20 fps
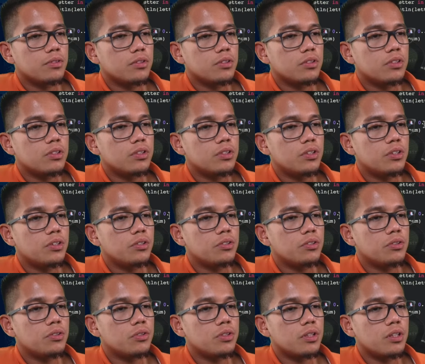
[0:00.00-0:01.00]
0
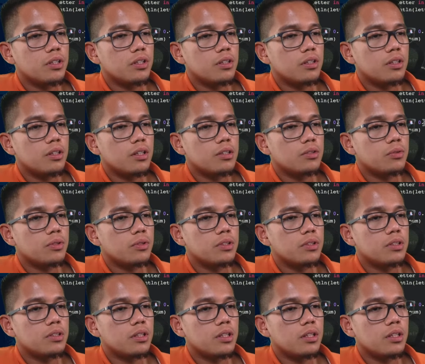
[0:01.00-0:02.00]
through 10. That's what this
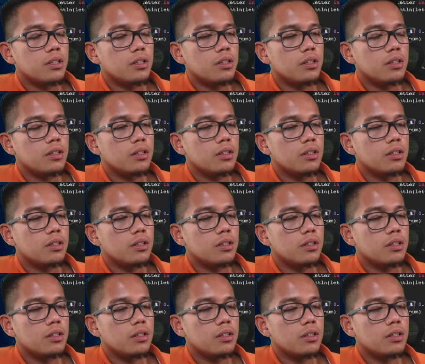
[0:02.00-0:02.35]
is saying.